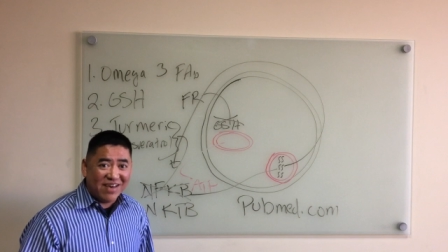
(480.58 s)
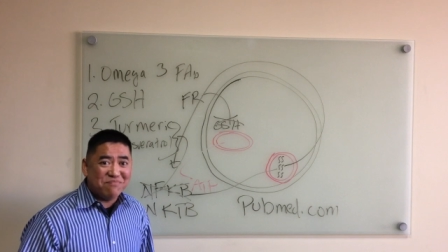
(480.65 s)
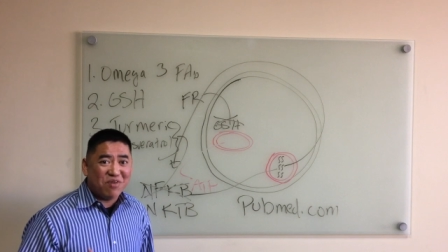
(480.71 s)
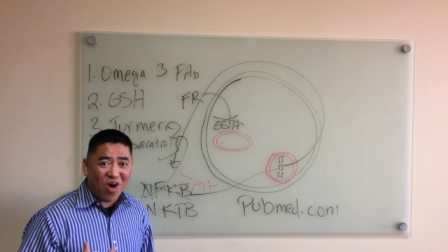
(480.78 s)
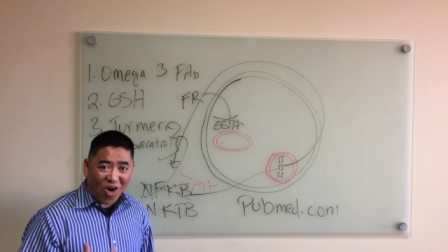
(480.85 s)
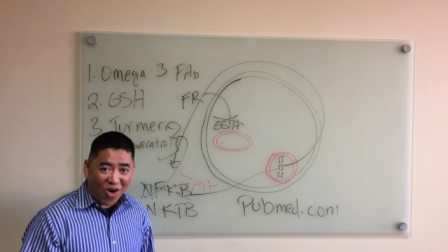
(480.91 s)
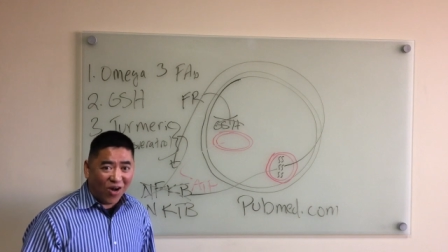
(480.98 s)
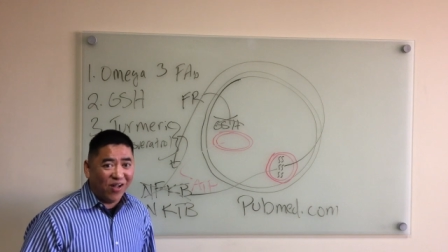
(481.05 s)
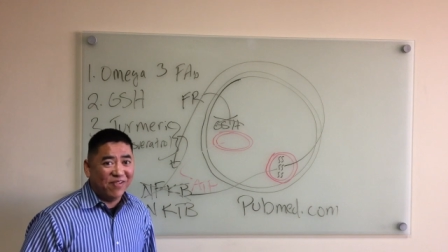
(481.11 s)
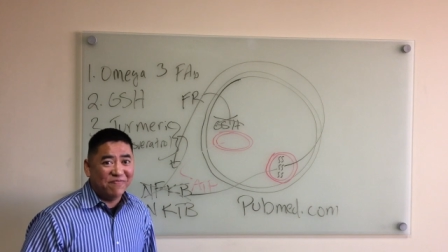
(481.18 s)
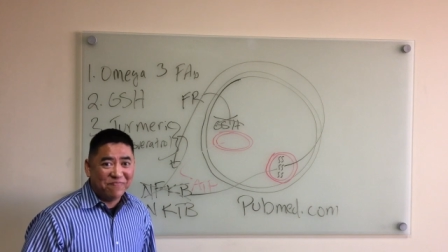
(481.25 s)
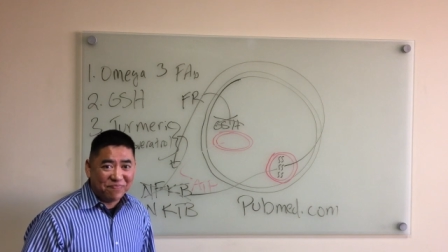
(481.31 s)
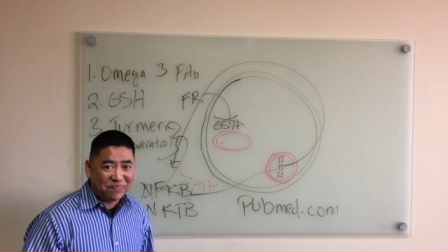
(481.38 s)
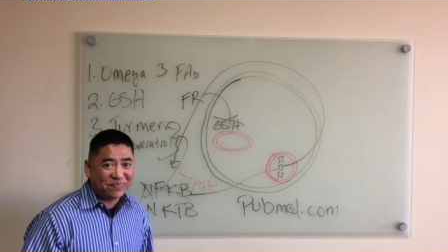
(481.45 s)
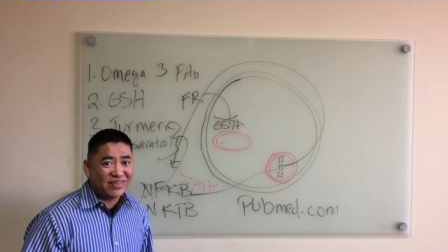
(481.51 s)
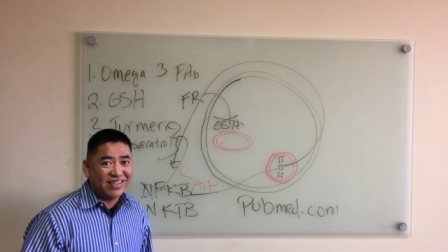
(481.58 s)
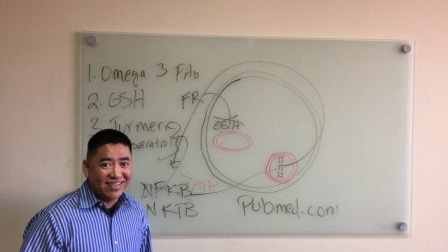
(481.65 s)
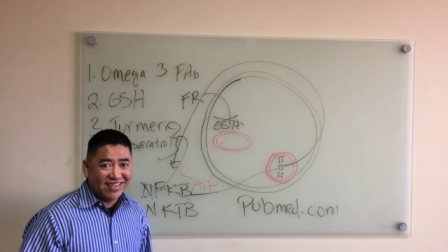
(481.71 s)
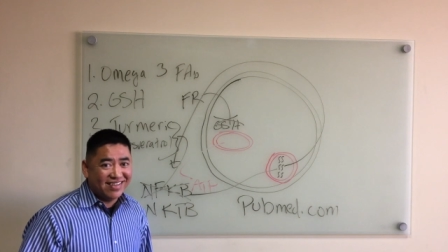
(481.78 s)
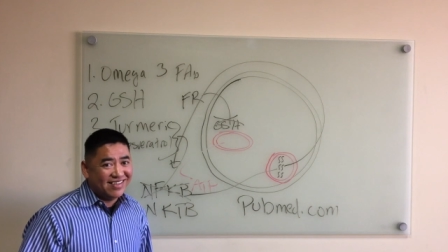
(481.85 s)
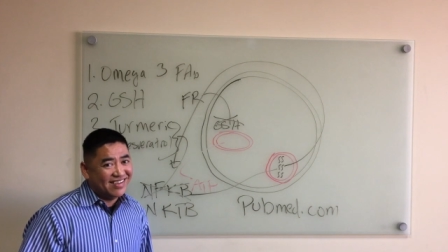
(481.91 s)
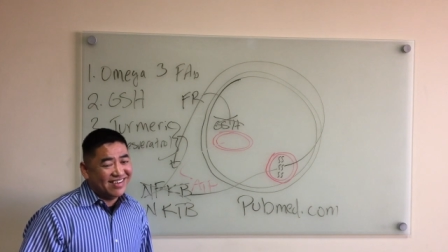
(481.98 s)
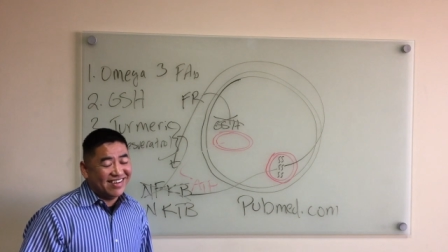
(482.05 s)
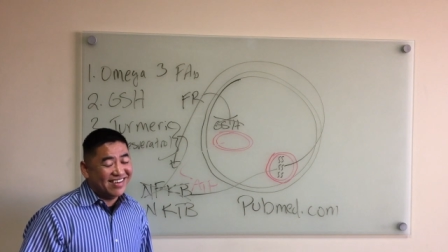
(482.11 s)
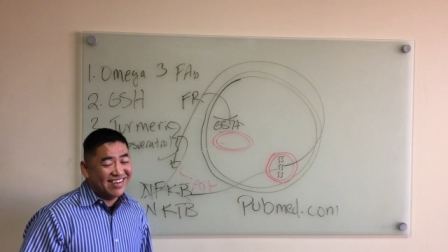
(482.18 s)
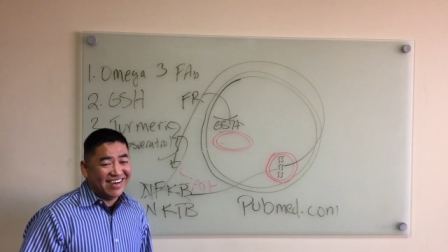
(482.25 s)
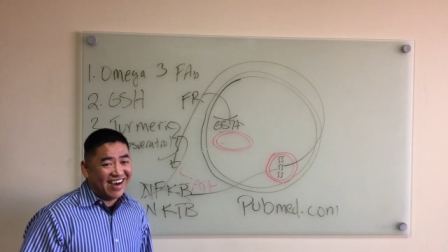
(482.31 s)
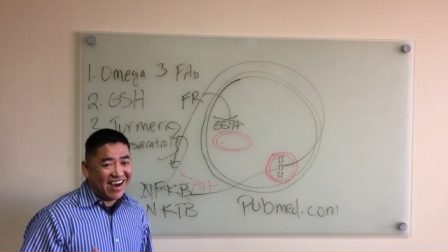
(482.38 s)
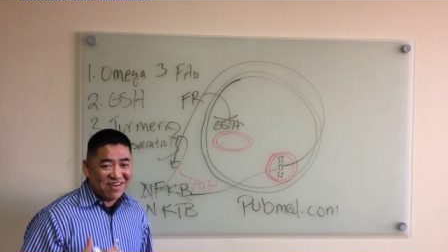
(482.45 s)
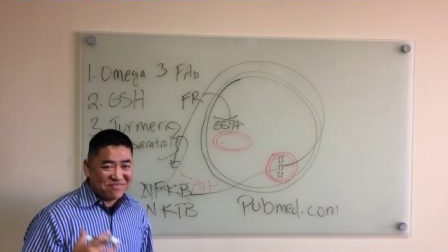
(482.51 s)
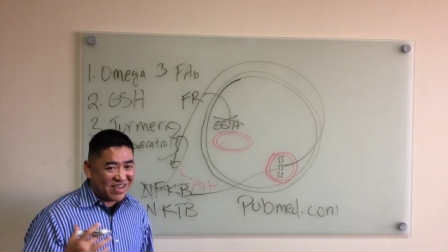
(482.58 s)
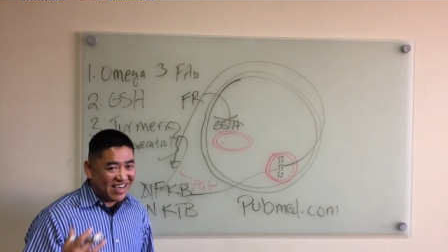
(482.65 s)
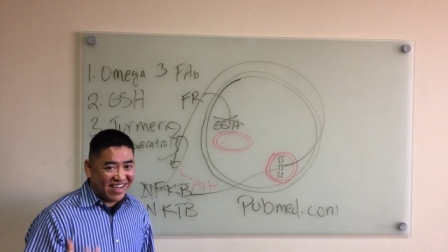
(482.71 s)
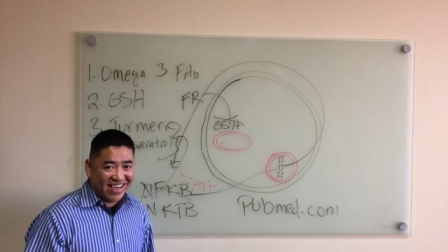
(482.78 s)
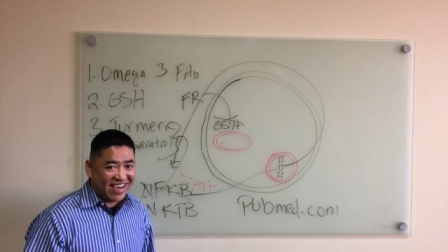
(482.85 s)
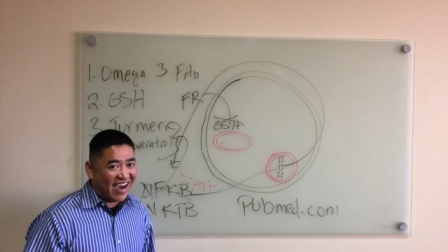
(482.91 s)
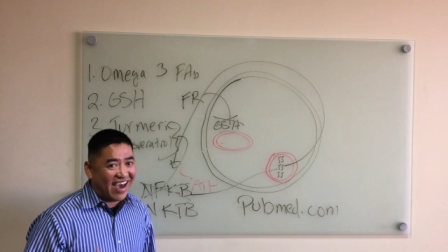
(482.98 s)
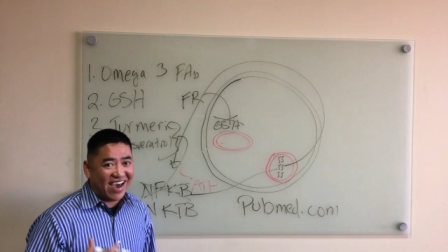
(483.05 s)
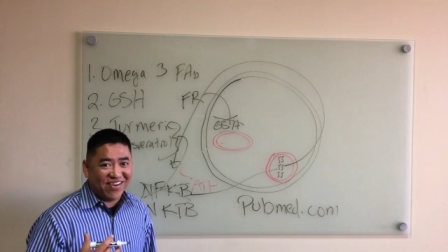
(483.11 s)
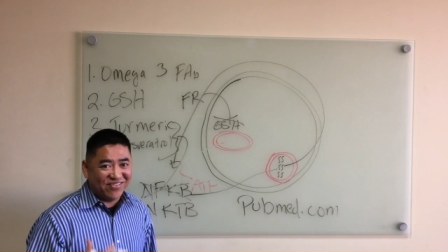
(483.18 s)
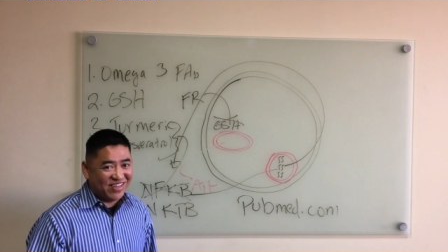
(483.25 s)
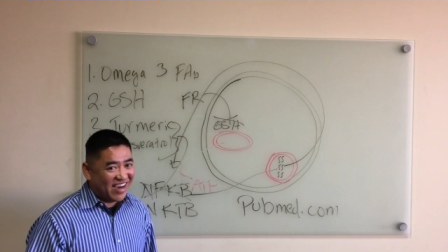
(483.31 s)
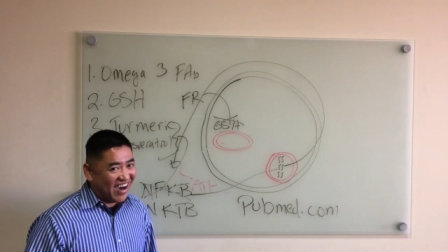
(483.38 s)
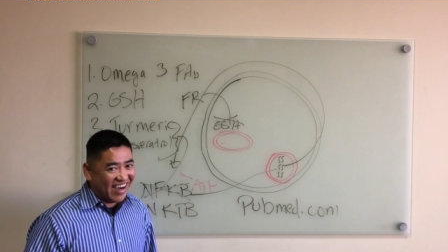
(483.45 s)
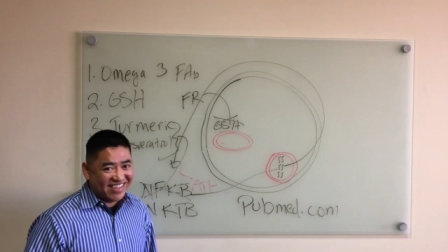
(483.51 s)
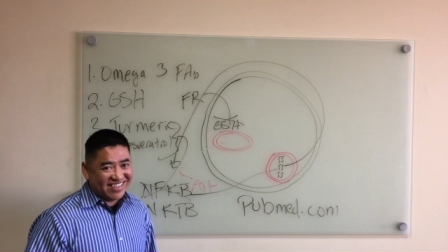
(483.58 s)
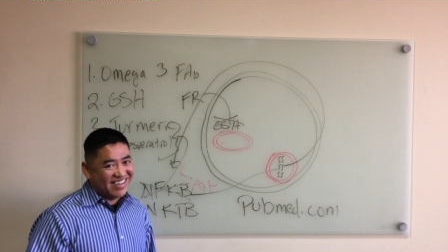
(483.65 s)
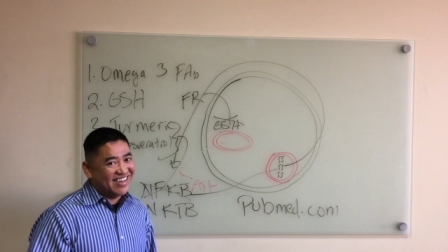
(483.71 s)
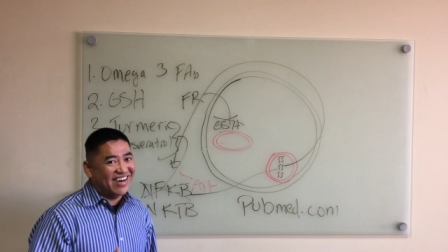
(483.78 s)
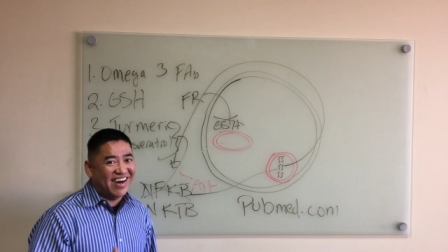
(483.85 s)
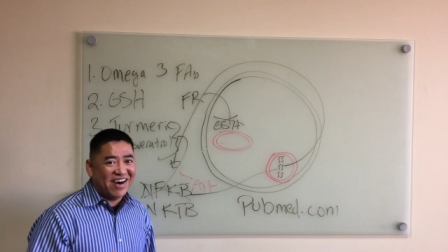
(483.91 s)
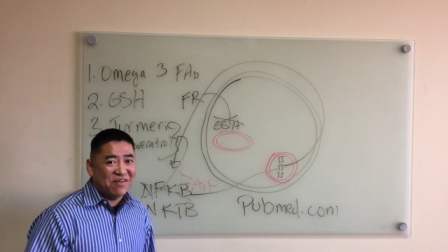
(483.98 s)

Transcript: them all. I'm kidding, I have not.